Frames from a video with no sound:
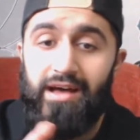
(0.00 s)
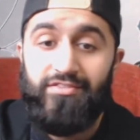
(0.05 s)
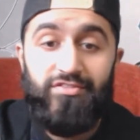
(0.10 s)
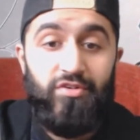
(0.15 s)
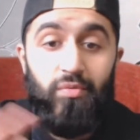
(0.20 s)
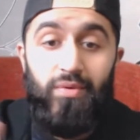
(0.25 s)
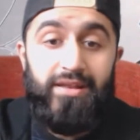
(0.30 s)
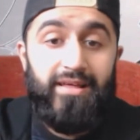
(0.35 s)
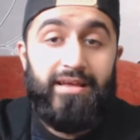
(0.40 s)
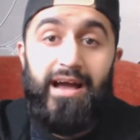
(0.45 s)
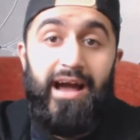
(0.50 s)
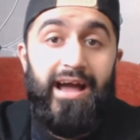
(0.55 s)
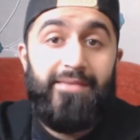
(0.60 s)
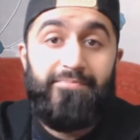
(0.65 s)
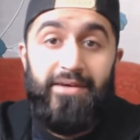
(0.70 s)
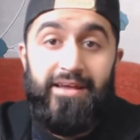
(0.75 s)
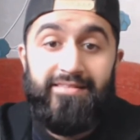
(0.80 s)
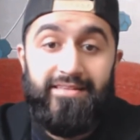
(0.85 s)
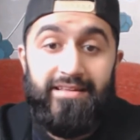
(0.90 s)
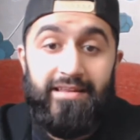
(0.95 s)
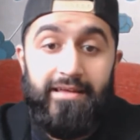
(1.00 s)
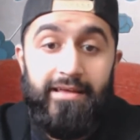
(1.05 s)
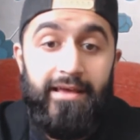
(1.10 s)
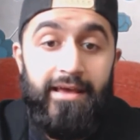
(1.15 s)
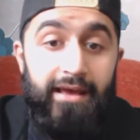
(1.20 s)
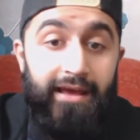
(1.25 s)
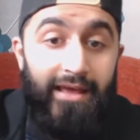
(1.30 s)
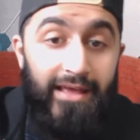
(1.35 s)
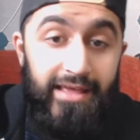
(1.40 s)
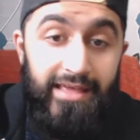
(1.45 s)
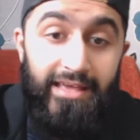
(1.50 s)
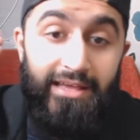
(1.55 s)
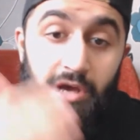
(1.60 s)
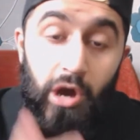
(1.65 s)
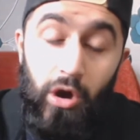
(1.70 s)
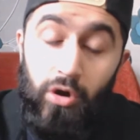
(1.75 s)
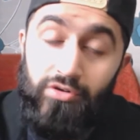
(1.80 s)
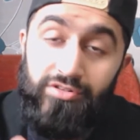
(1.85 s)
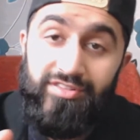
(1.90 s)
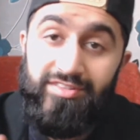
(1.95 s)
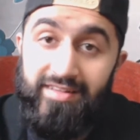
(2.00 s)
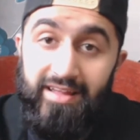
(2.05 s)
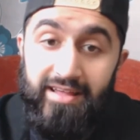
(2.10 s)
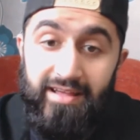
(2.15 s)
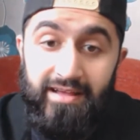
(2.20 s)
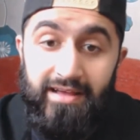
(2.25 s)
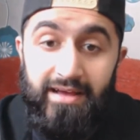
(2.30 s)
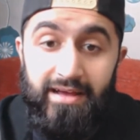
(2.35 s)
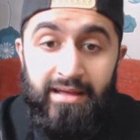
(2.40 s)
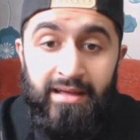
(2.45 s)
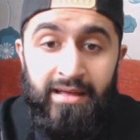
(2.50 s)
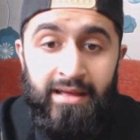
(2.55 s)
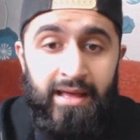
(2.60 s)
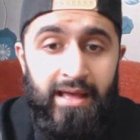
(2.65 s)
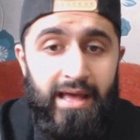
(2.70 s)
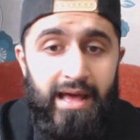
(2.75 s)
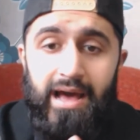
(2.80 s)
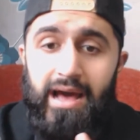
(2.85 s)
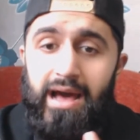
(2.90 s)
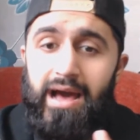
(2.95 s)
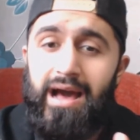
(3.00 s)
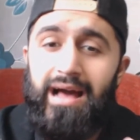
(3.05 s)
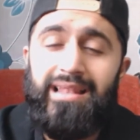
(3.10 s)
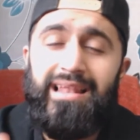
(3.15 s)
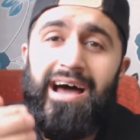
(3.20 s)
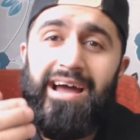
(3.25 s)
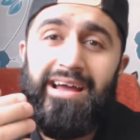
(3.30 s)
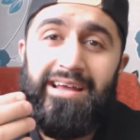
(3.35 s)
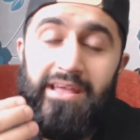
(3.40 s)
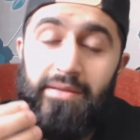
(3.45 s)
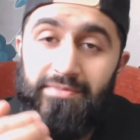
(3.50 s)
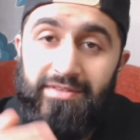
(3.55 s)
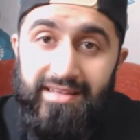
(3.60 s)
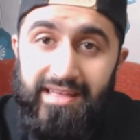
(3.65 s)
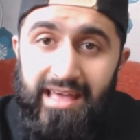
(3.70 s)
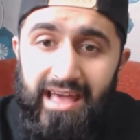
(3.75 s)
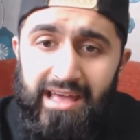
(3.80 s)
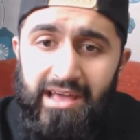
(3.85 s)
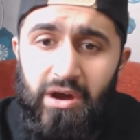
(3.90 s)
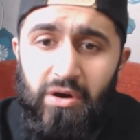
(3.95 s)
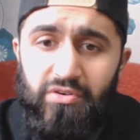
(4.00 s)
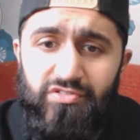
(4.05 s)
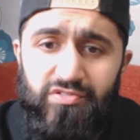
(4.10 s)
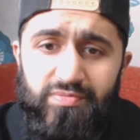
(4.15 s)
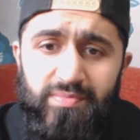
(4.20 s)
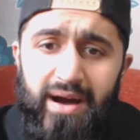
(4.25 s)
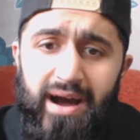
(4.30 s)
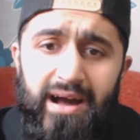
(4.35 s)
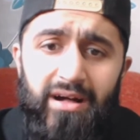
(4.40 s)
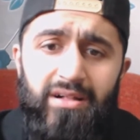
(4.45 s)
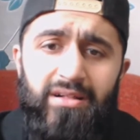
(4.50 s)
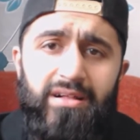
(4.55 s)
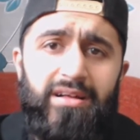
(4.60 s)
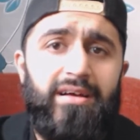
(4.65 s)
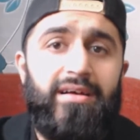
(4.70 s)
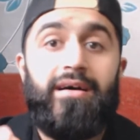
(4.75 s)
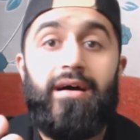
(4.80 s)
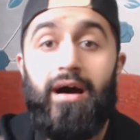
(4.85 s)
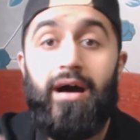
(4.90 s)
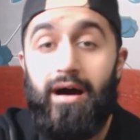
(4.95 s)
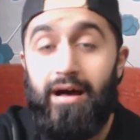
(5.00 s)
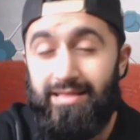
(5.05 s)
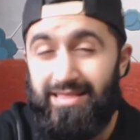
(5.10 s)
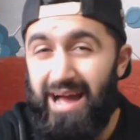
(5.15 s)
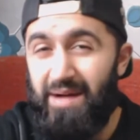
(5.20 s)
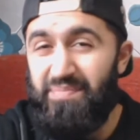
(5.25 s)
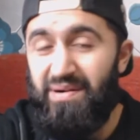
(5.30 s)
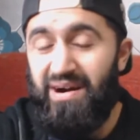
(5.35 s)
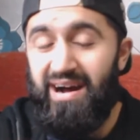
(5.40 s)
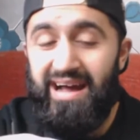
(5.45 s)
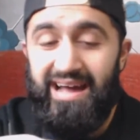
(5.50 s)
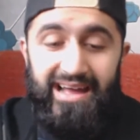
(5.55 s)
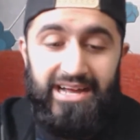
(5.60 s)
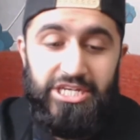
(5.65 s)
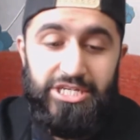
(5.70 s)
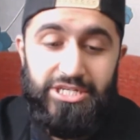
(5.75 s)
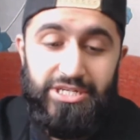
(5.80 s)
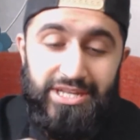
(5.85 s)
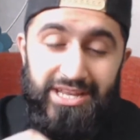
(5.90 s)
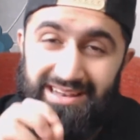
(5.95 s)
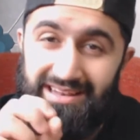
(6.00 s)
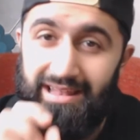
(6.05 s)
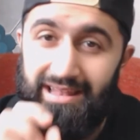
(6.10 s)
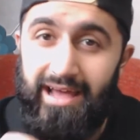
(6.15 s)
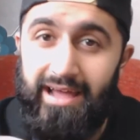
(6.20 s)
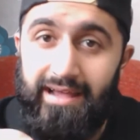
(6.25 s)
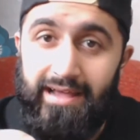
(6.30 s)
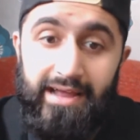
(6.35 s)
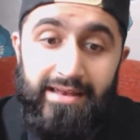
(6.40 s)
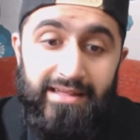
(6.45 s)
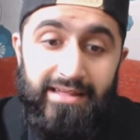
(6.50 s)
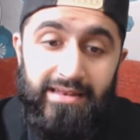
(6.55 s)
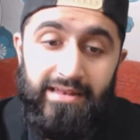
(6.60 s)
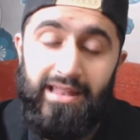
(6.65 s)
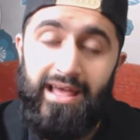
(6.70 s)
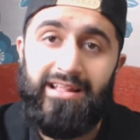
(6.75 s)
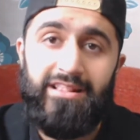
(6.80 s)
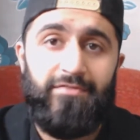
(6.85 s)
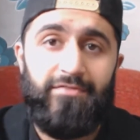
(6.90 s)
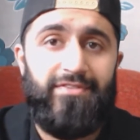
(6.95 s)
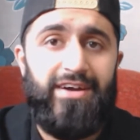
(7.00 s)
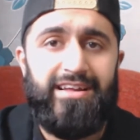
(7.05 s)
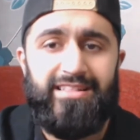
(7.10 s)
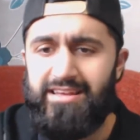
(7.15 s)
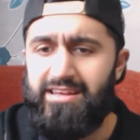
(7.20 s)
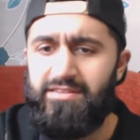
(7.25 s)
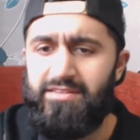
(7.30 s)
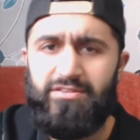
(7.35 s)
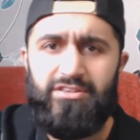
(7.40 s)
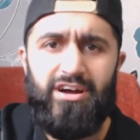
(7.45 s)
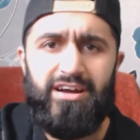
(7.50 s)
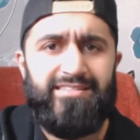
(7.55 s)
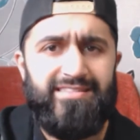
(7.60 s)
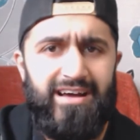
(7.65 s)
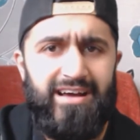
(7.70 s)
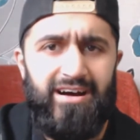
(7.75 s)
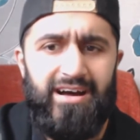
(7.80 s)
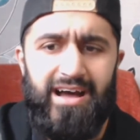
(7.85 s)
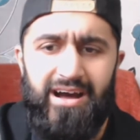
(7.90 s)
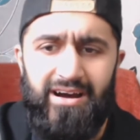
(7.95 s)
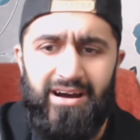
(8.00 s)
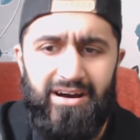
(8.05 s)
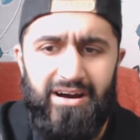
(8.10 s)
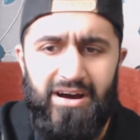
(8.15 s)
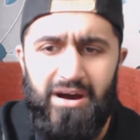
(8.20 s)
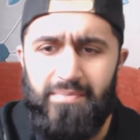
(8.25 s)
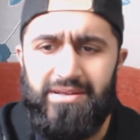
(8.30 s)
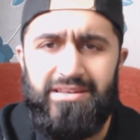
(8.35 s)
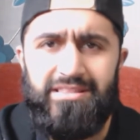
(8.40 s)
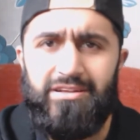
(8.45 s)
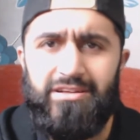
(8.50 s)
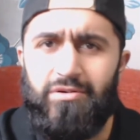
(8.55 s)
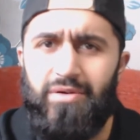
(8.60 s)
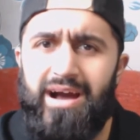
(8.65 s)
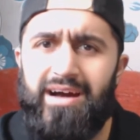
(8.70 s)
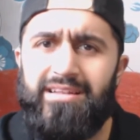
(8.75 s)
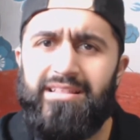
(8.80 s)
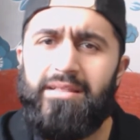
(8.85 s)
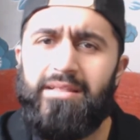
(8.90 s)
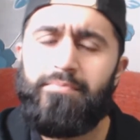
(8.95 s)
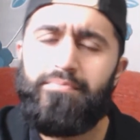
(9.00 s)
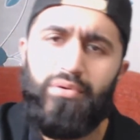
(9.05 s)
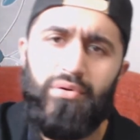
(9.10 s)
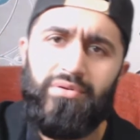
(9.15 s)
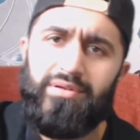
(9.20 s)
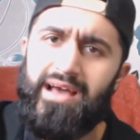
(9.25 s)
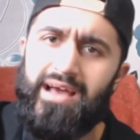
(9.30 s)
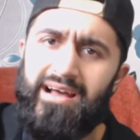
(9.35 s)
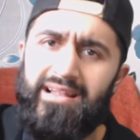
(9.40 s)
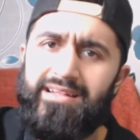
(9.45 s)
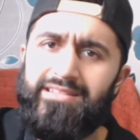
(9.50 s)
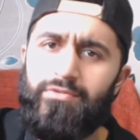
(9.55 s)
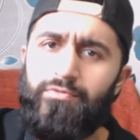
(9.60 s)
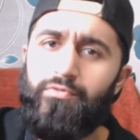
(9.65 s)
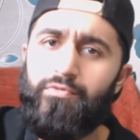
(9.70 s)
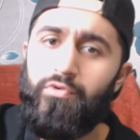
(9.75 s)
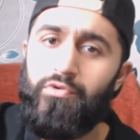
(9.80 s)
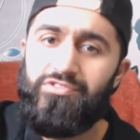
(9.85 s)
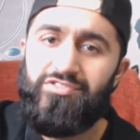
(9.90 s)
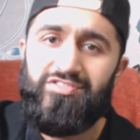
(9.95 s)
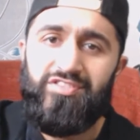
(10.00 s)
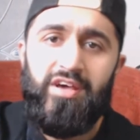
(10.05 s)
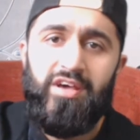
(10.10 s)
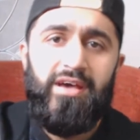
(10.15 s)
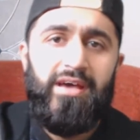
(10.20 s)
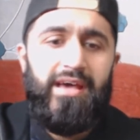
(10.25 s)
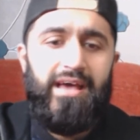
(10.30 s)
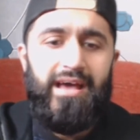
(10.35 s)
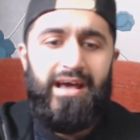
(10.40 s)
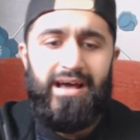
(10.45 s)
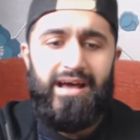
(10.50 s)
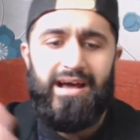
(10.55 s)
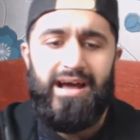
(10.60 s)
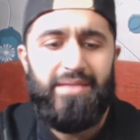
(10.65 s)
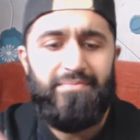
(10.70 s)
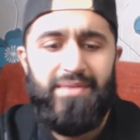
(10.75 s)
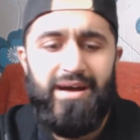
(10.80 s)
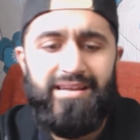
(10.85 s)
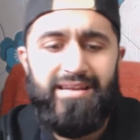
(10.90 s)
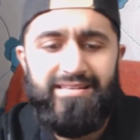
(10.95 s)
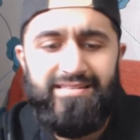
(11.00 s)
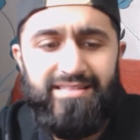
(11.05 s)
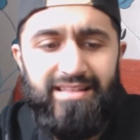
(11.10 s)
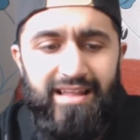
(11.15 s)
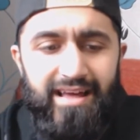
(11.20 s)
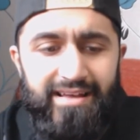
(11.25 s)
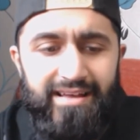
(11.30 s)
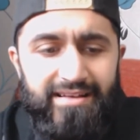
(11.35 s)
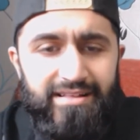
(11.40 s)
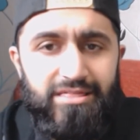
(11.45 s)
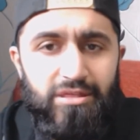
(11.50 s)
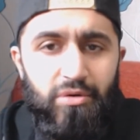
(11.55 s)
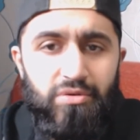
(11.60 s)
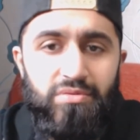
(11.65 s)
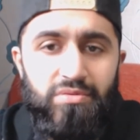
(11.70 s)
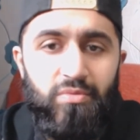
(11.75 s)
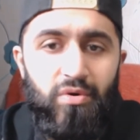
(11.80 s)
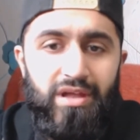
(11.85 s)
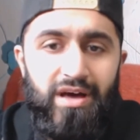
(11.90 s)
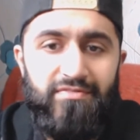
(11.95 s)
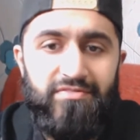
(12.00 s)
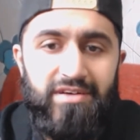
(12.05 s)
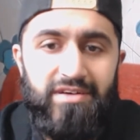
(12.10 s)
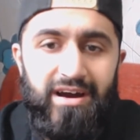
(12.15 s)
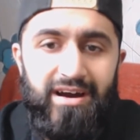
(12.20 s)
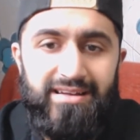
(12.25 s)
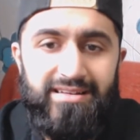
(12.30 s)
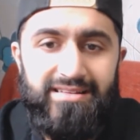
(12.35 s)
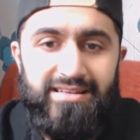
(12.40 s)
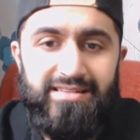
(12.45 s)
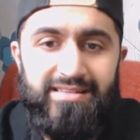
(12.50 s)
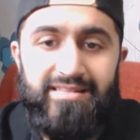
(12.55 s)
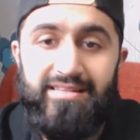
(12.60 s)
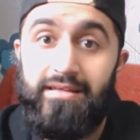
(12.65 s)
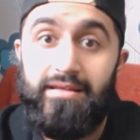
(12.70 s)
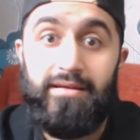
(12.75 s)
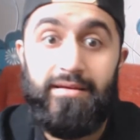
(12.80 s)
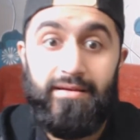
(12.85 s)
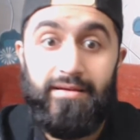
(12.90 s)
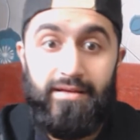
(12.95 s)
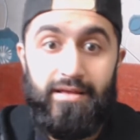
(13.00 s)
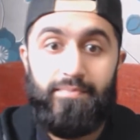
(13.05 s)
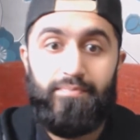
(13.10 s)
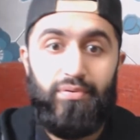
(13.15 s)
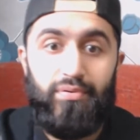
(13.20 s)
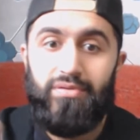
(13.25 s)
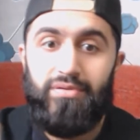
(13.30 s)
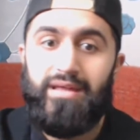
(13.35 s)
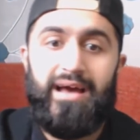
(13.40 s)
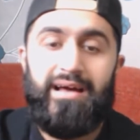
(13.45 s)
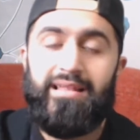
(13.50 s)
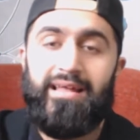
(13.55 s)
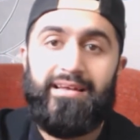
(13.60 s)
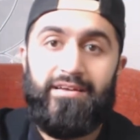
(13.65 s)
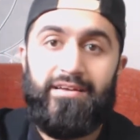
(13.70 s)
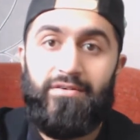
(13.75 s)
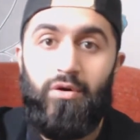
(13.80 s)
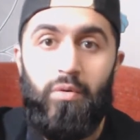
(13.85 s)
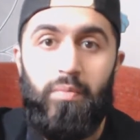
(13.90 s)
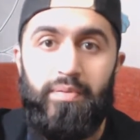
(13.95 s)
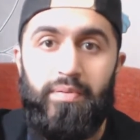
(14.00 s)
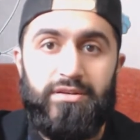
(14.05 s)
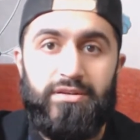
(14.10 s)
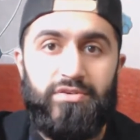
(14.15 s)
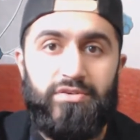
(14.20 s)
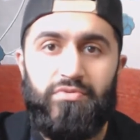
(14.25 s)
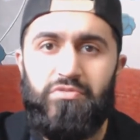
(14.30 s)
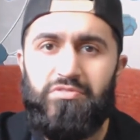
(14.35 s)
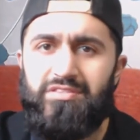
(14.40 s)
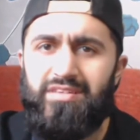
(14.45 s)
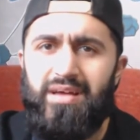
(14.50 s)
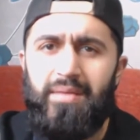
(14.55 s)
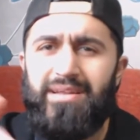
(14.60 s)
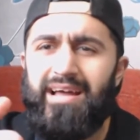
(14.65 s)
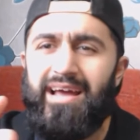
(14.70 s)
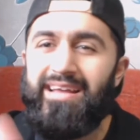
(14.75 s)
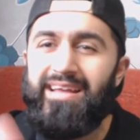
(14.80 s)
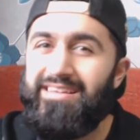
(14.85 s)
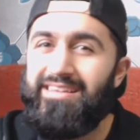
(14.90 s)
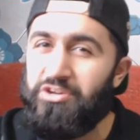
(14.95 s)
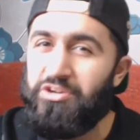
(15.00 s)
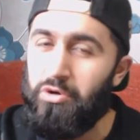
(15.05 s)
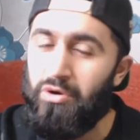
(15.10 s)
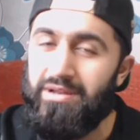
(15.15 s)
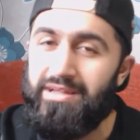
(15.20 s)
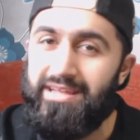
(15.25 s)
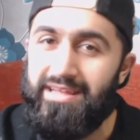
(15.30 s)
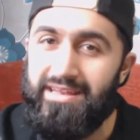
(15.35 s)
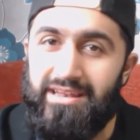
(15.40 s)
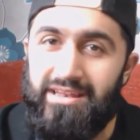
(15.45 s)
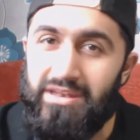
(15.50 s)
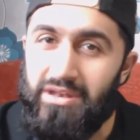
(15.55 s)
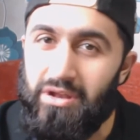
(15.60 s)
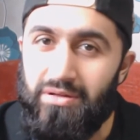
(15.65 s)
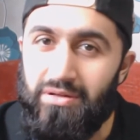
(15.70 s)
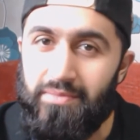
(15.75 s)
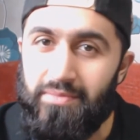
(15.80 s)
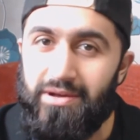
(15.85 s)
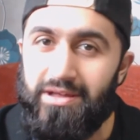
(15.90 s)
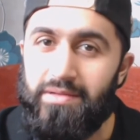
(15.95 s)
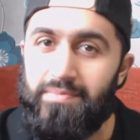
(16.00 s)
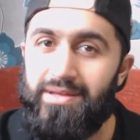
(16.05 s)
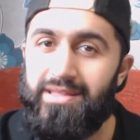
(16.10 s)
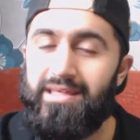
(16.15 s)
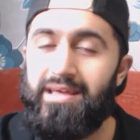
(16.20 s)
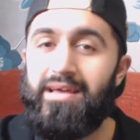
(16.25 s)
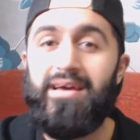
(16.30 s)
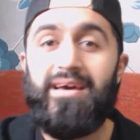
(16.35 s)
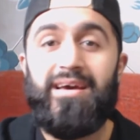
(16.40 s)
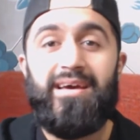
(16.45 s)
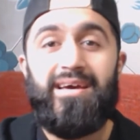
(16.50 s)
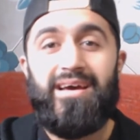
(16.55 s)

So what a guy, basically. He goads Stinger, allowing him to KO Smile. That part I actually didn't like. I didn't like the fact that he dug his arm into the ground and pulled out like the roots, and managed to like throw them all off guard, because he pulled out like a whole bunch of roots. I mean, like, surely he didn't know they were going to be there.